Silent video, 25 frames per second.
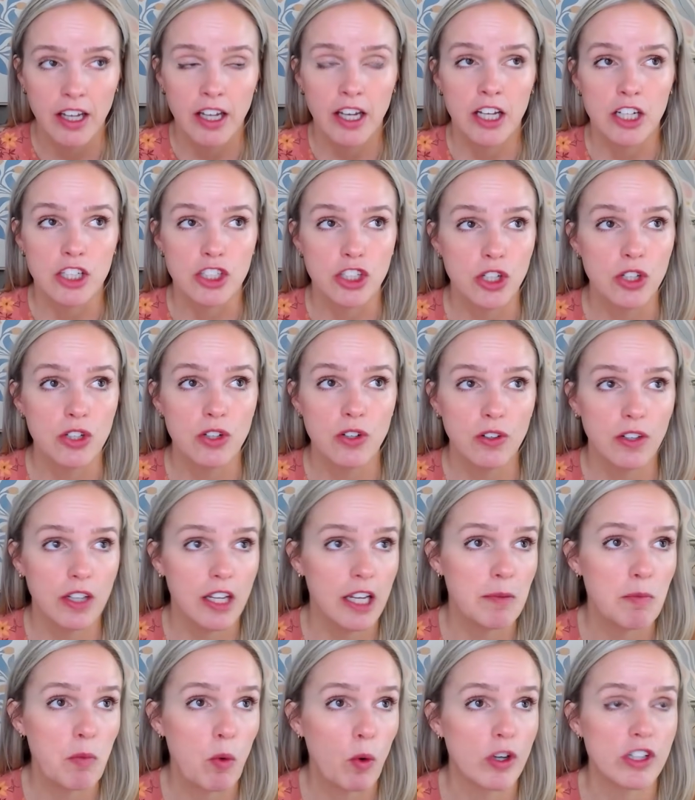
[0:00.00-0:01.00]
Do you need
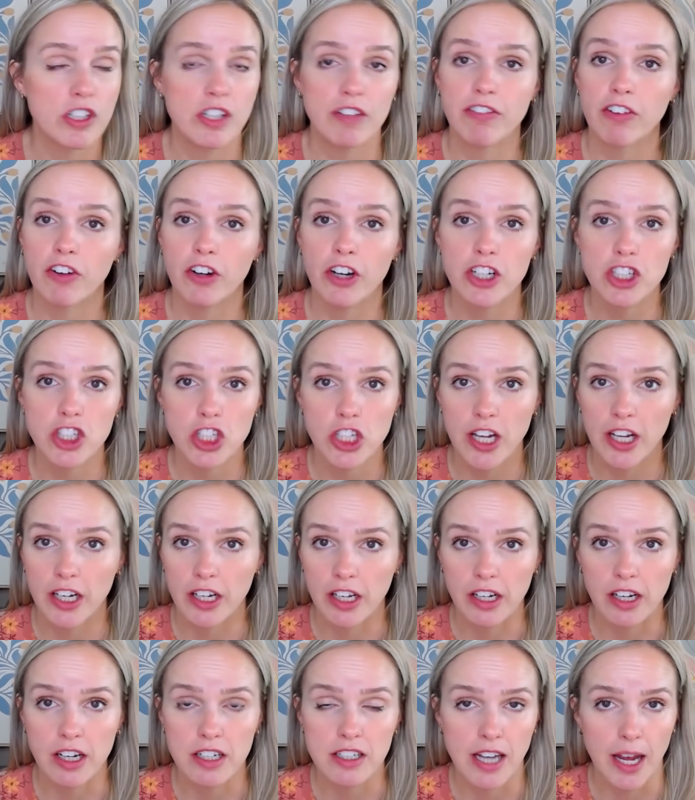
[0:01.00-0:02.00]
more
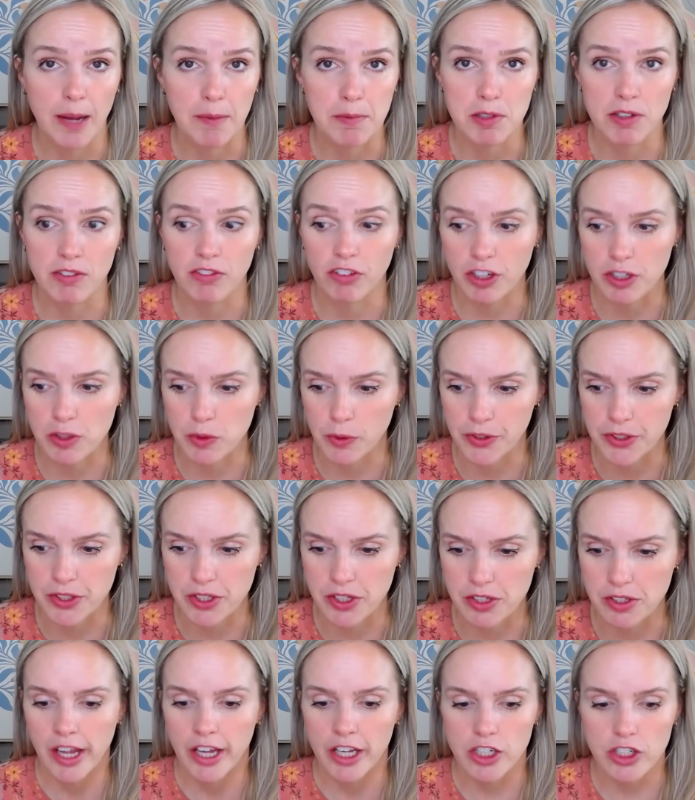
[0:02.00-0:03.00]
differentiated types of
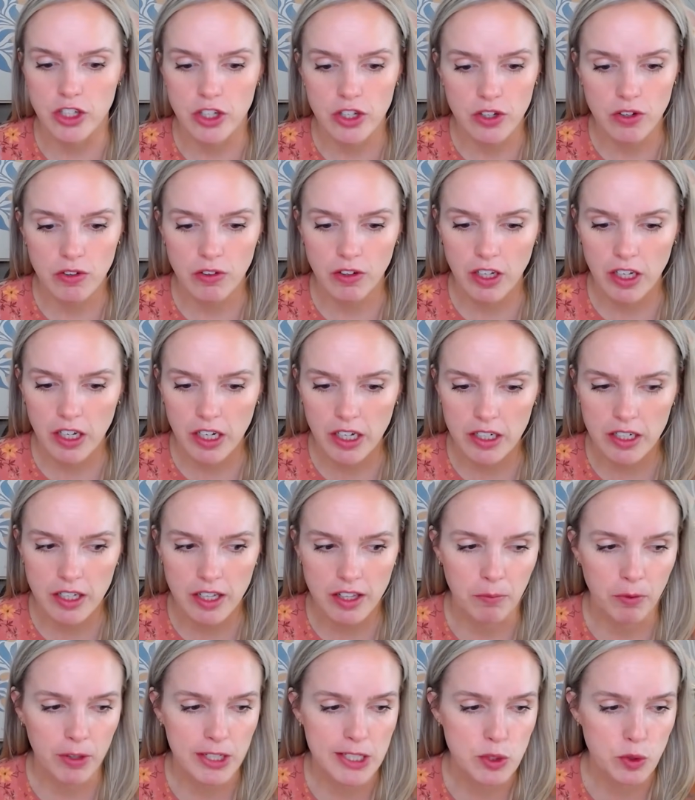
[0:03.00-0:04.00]
resources? Do you need
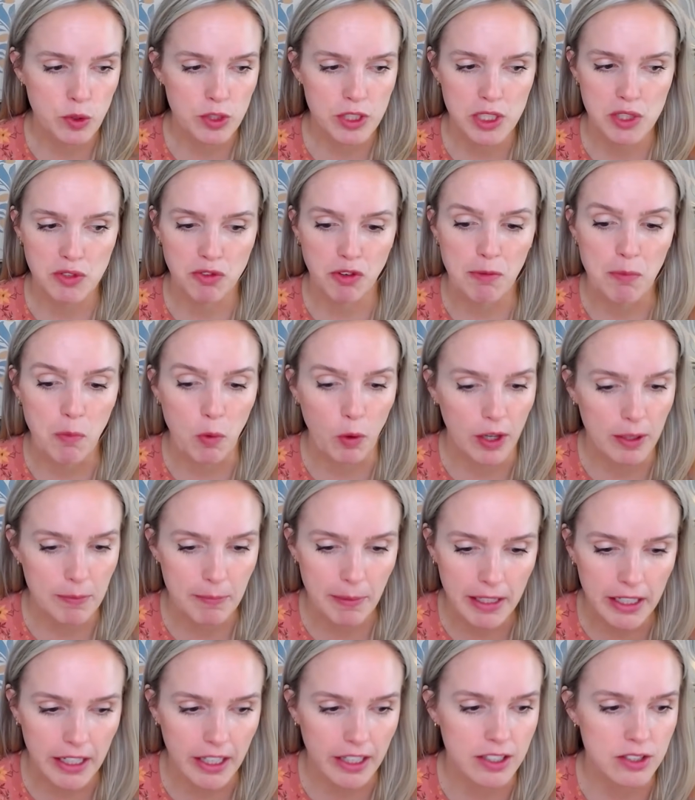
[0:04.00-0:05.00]
resources for morning
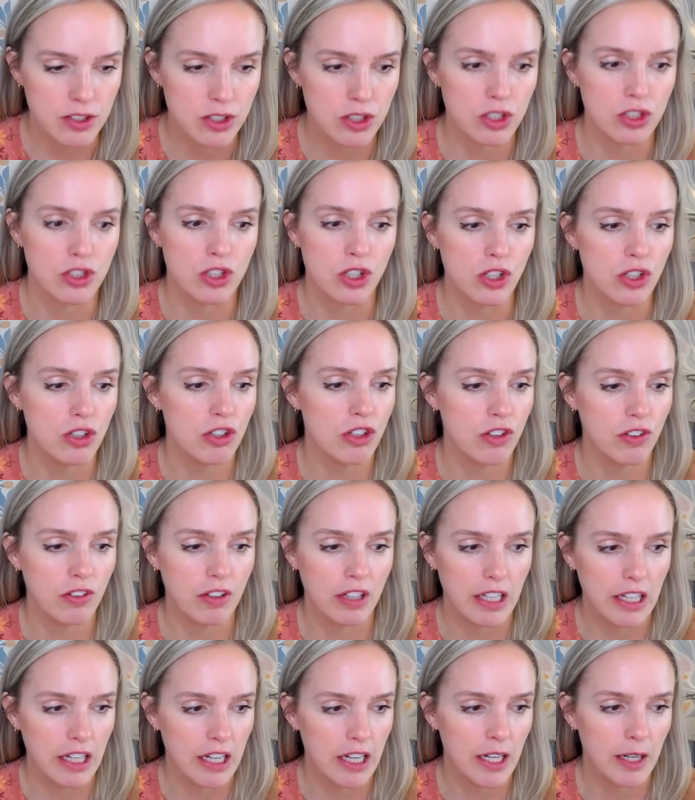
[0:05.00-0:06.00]
meetings? Do you
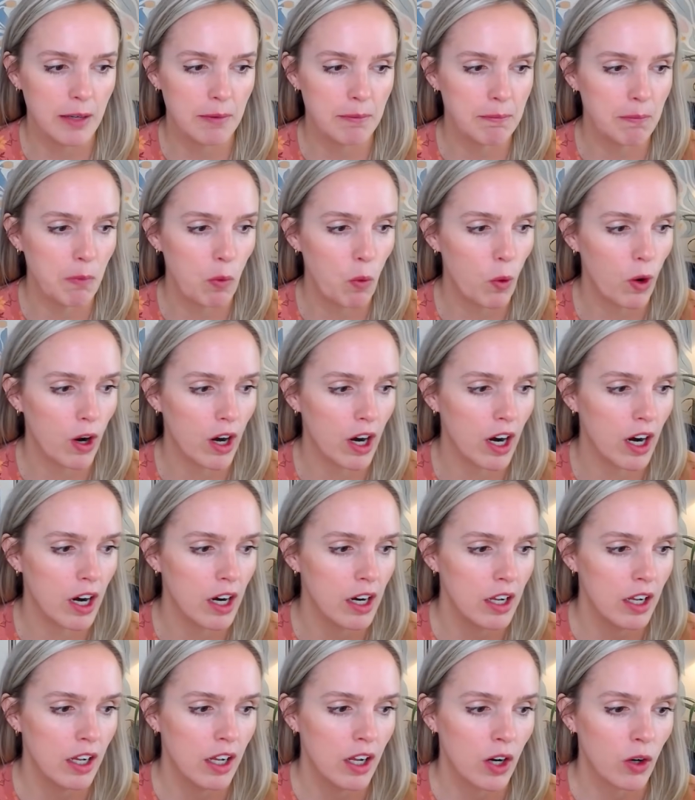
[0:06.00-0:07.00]
need more
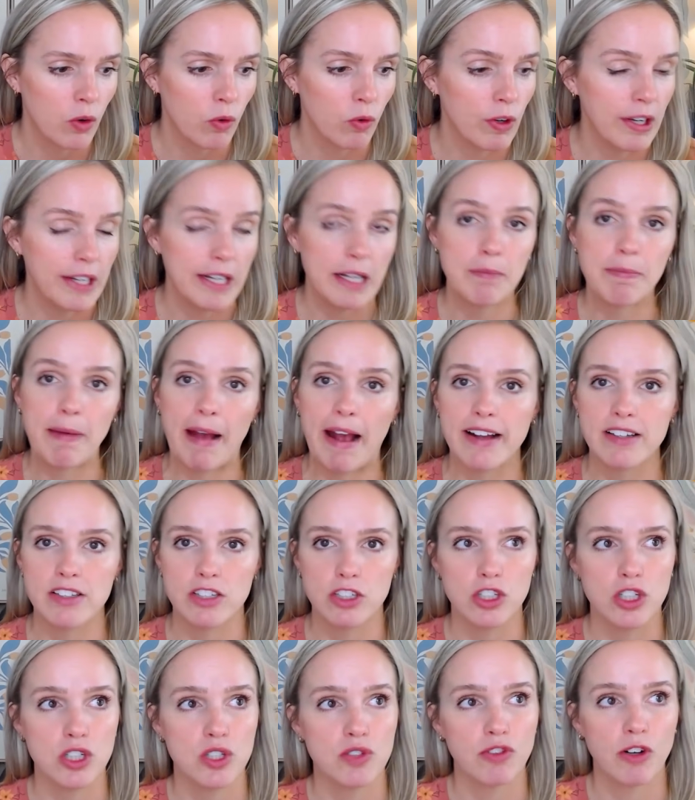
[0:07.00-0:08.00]
reading
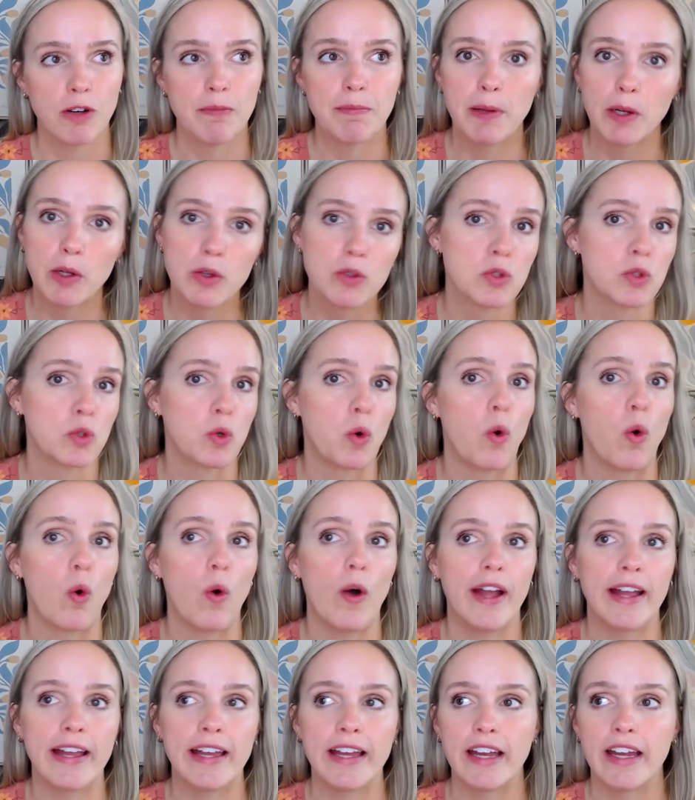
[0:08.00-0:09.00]
passages for middle school
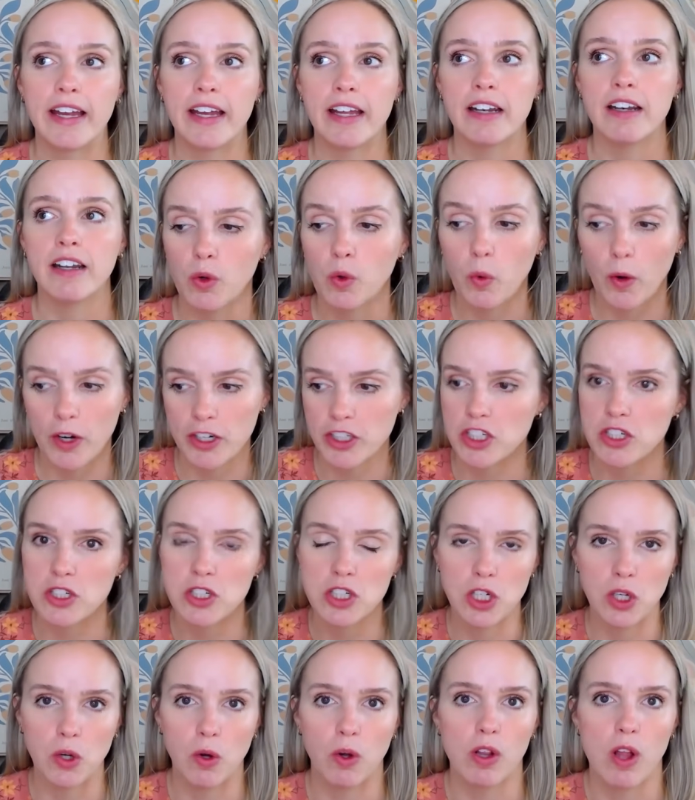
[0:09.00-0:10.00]
and questions
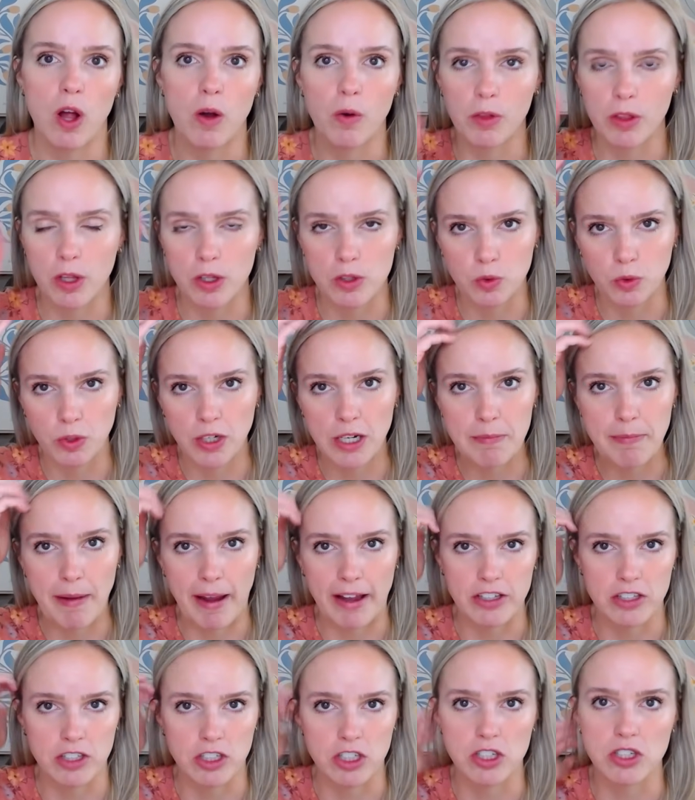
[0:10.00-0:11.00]
to go along with those reading
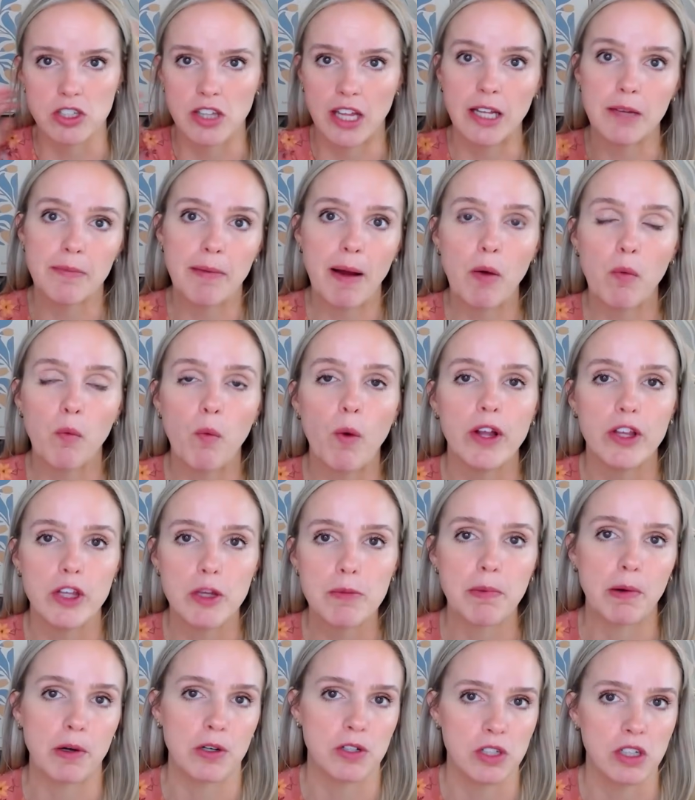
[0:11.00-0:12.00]
passages? Think about what you
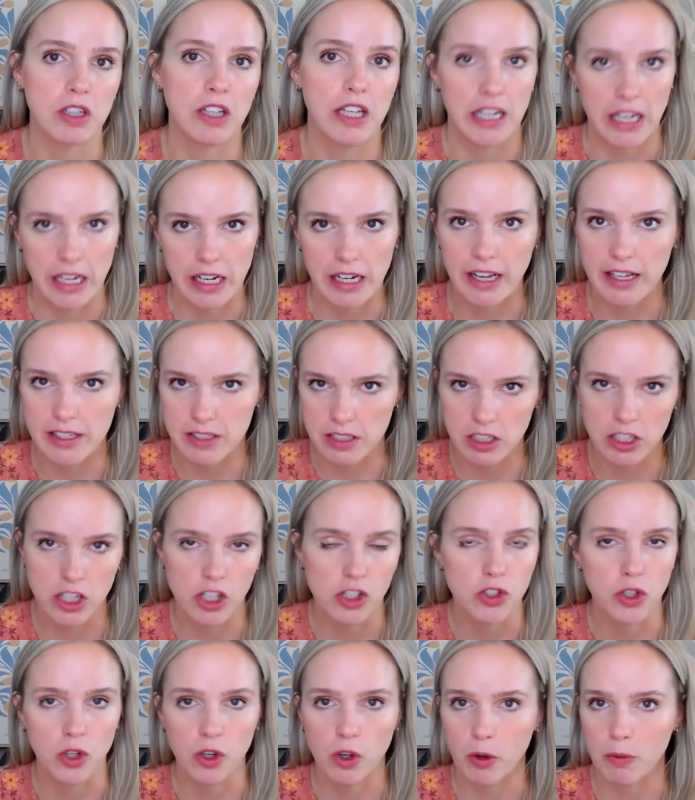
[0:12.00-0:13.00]
personally need as a
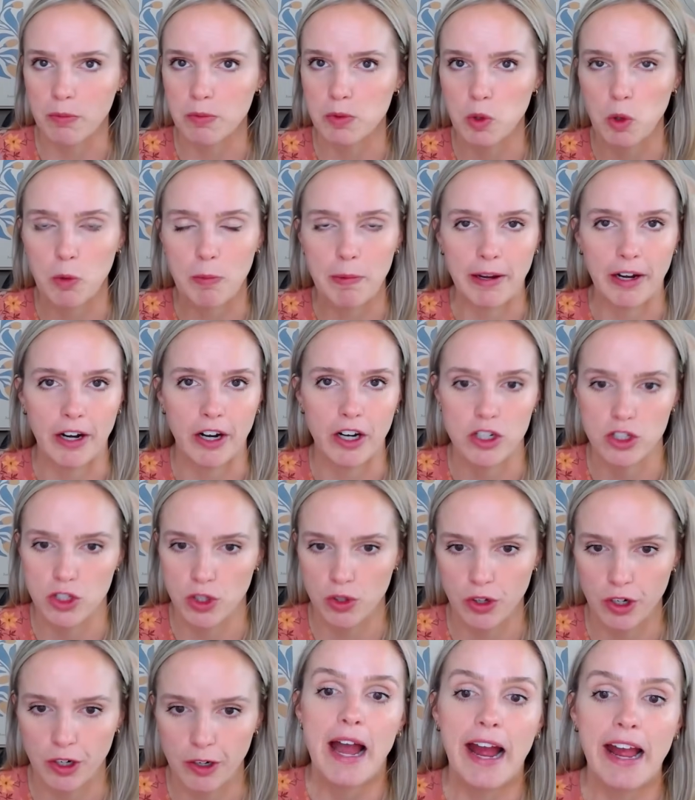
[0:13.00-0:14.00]
teacher, homeschool parent,
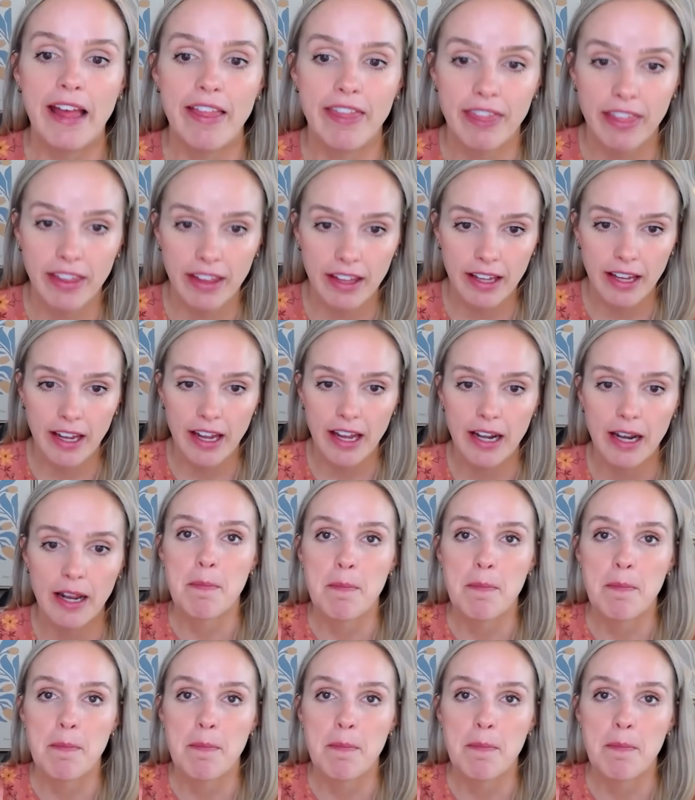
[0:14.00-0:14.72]
tutor, and then